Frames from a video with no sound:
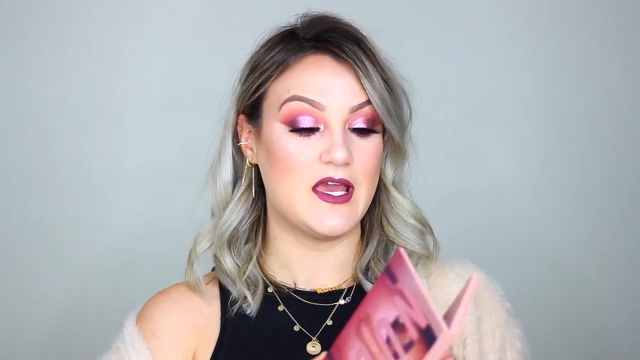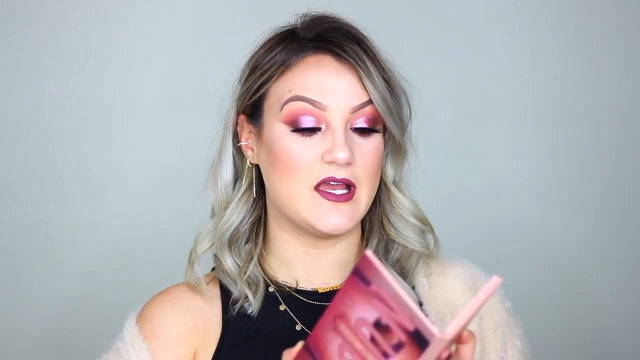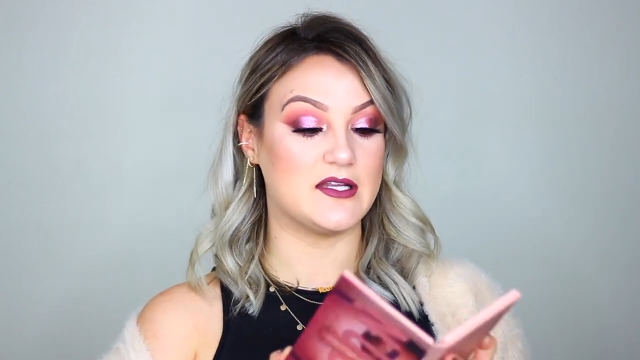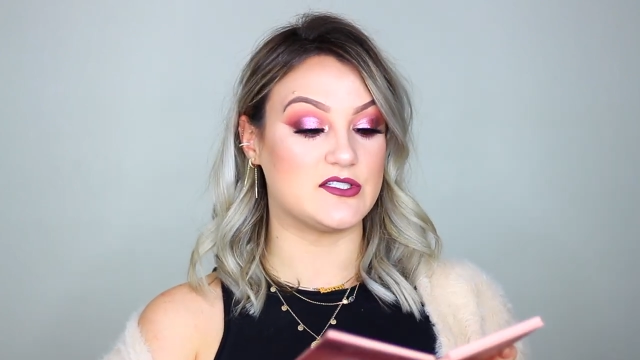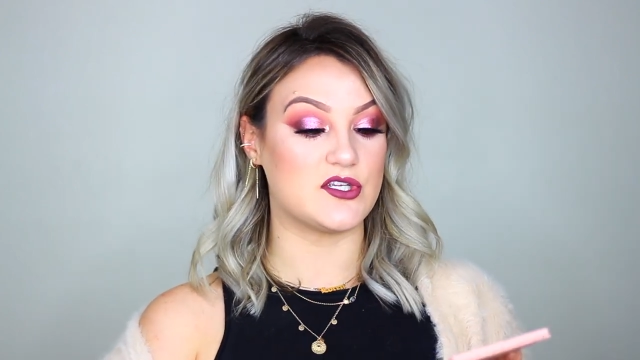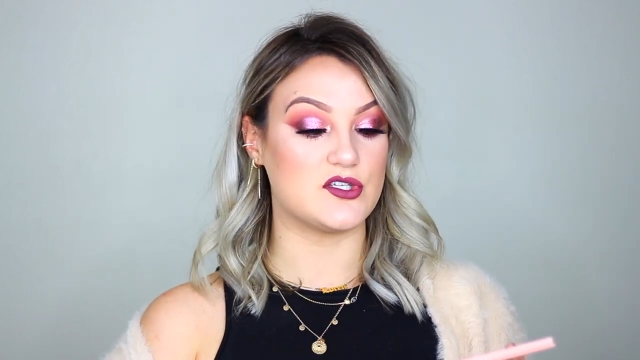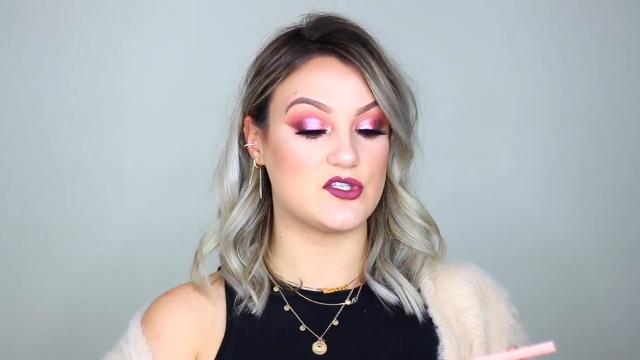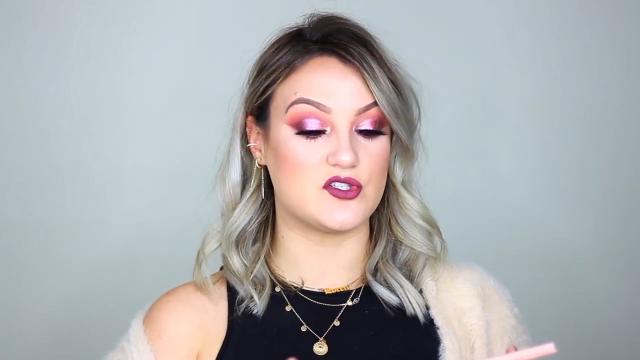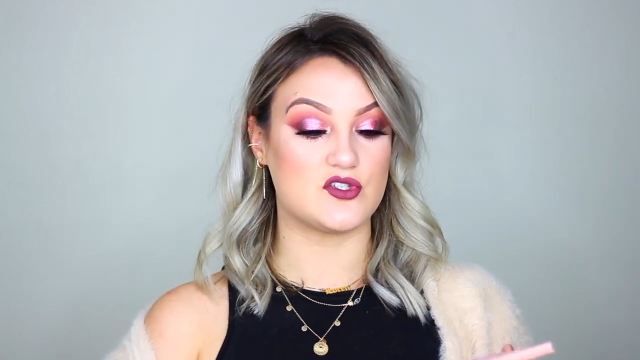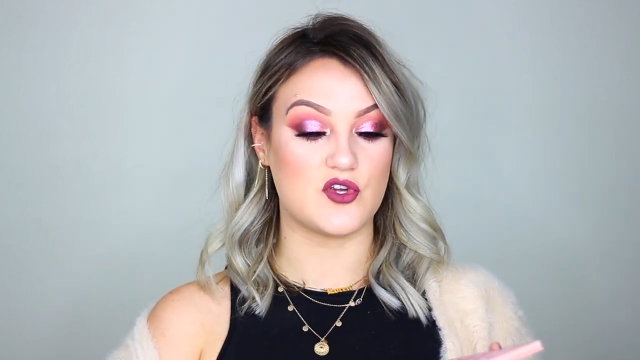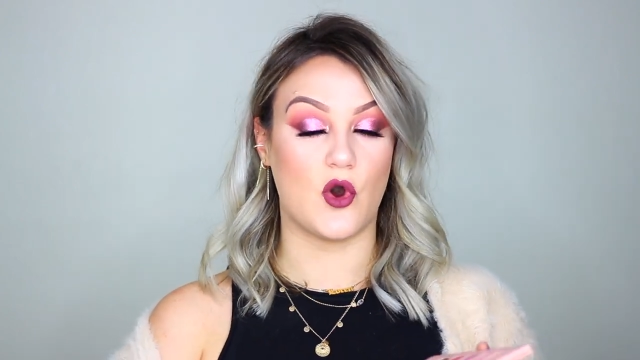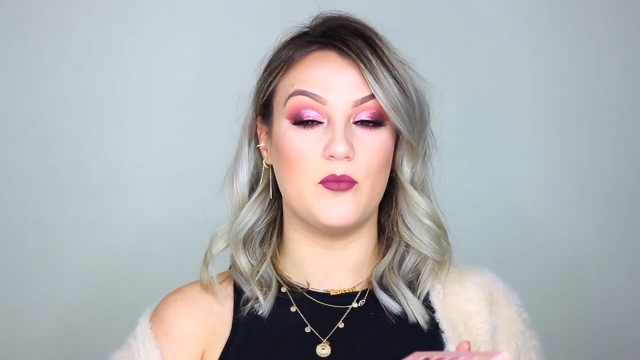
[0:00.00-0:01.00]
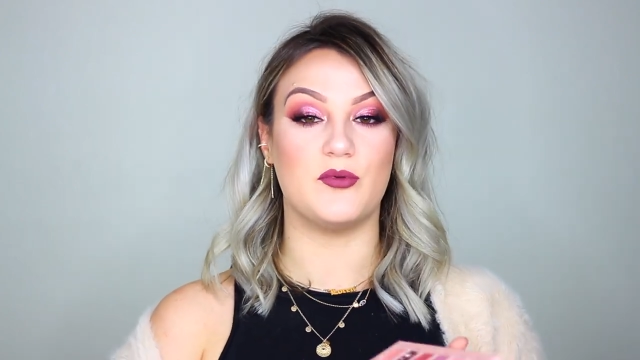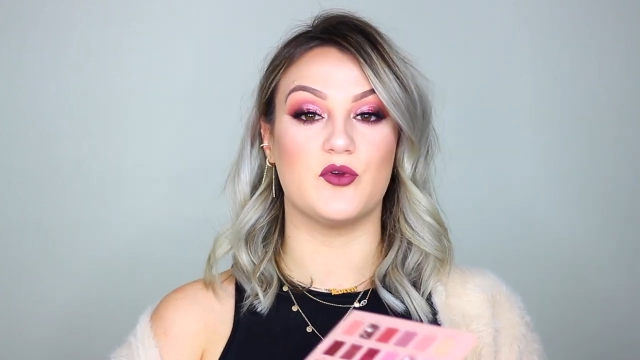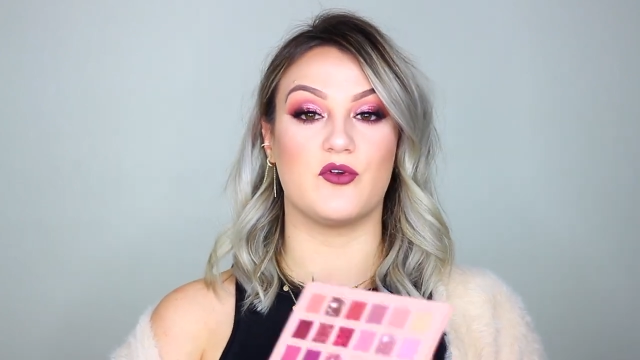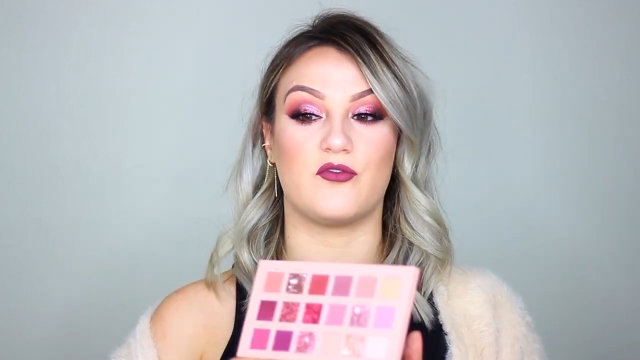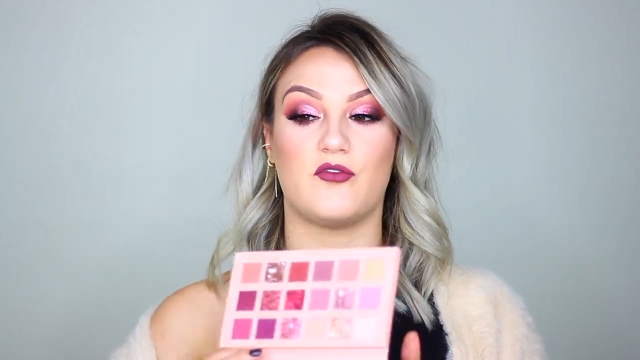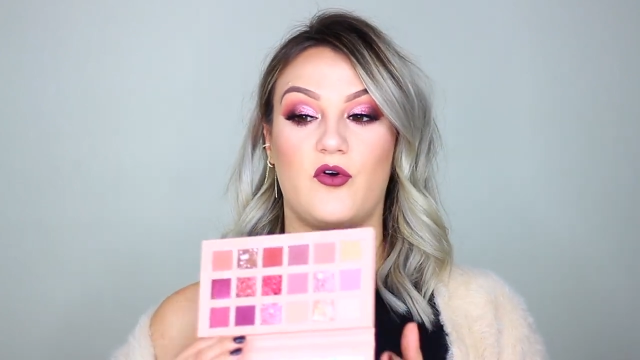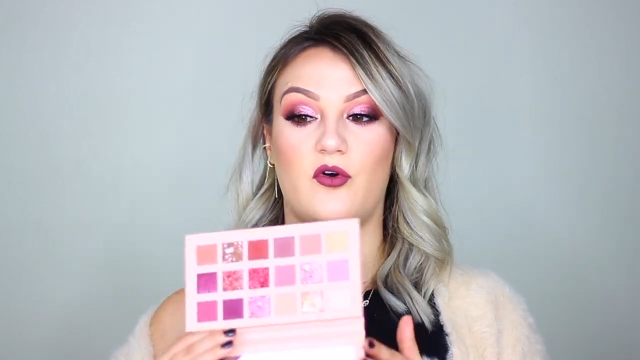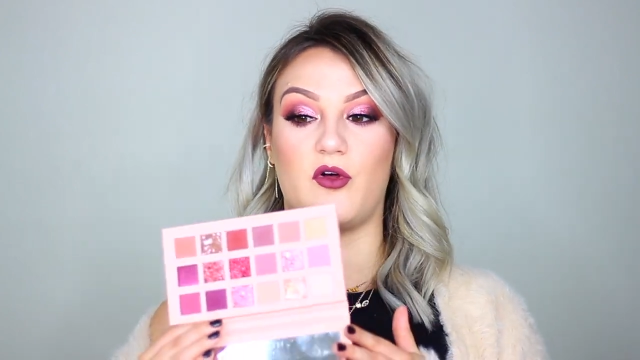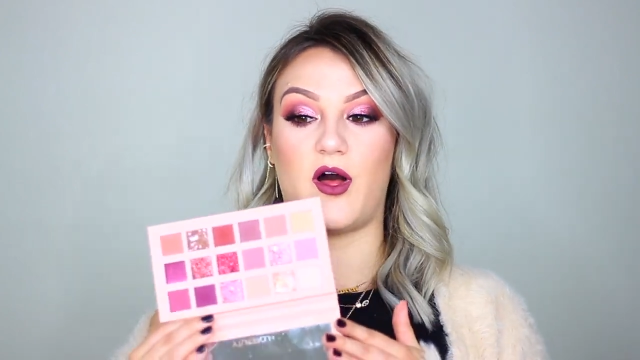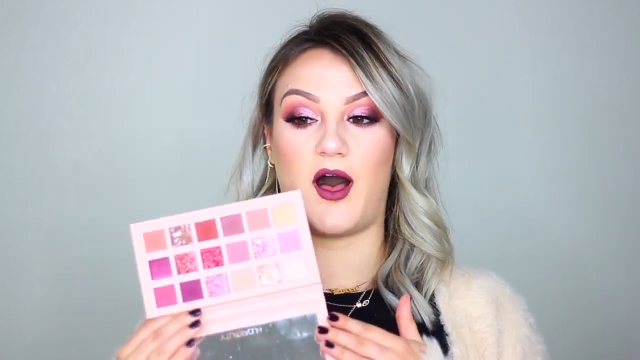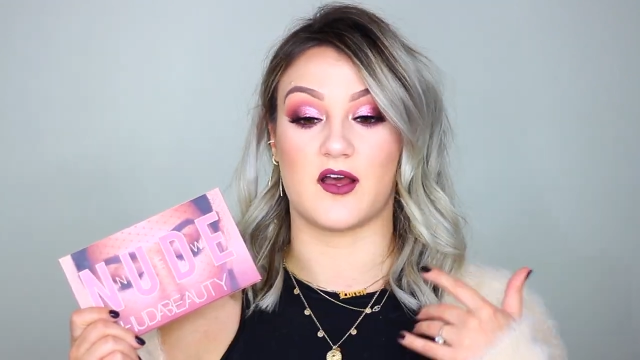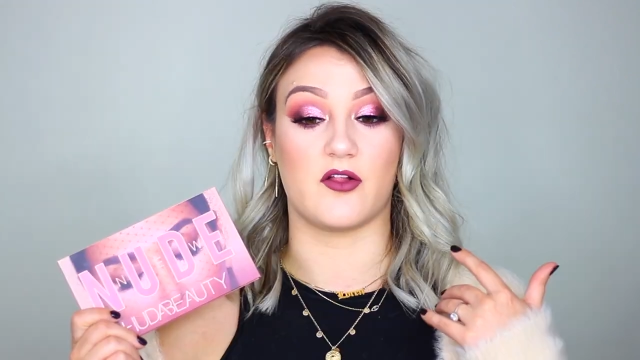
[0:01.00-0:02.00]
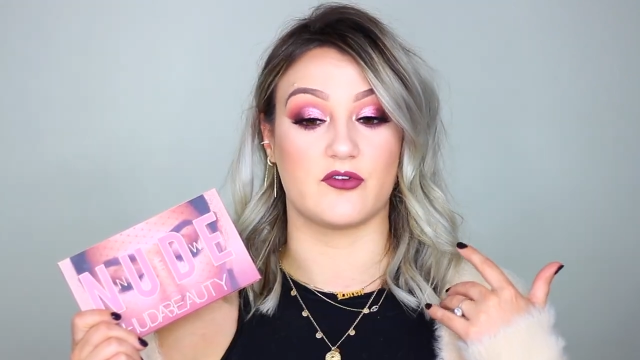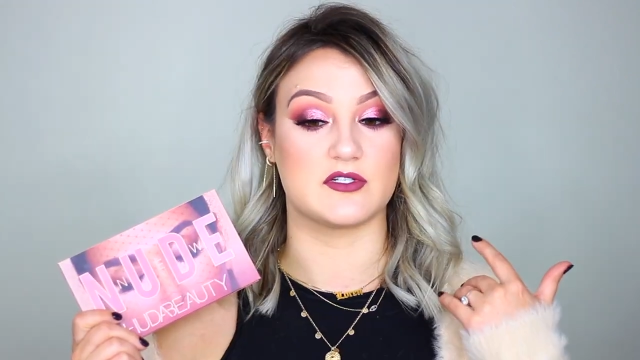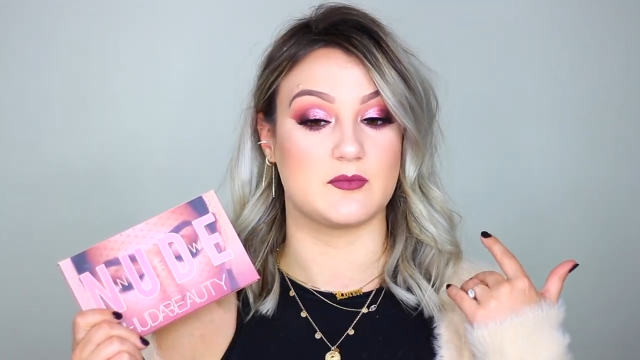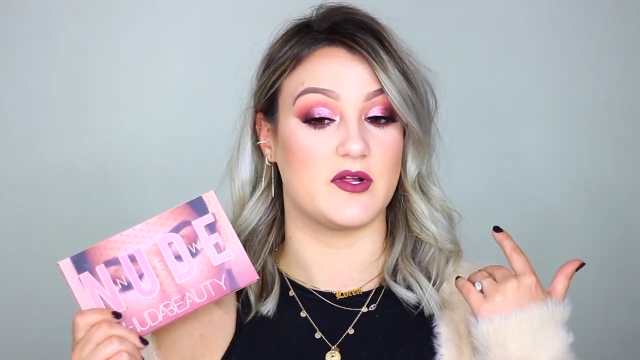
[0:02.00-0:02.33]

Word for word: It's so beautiful. The colors